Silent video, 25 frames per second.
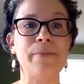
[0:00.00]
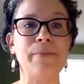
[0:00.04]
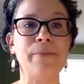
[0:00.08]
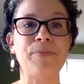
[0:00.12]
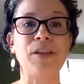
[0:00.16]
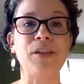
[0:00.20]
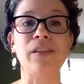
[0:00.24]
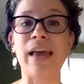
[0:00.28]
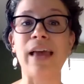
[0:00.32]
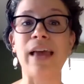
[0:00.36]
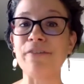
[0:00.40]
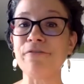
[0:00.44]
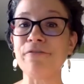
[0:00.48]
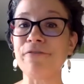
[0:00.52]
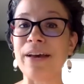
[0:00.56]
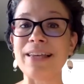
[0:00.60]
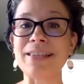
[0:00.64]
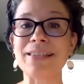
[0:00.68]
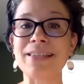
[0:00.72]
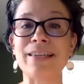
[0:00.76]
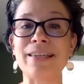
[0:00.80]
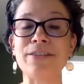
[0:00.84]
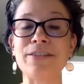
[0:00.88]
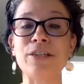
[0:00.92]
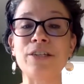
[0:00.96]
the
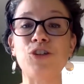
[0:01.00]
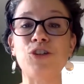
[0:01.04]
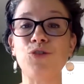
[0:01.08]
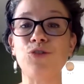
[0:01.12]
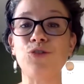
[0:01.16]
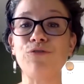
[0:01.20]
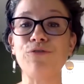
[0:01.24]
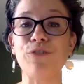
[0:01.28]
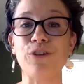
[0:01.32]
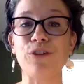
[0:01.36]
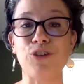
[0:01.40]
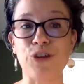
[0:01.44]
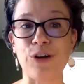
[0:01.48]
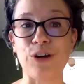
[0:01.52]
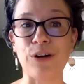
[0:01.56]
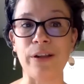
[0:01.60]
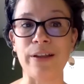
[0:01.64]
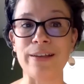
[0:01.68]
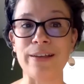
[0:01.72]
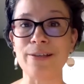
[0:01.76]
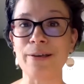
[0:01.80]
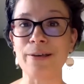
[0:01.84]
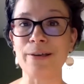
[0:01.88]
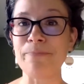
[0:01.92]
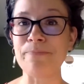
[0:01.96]
Lenfest Institute for
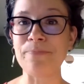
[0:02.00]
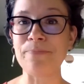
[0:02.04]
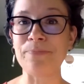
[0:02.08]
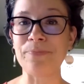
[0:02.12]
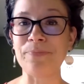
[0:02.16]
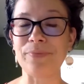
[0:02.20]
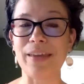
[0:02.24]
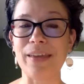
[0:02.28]
Journalism,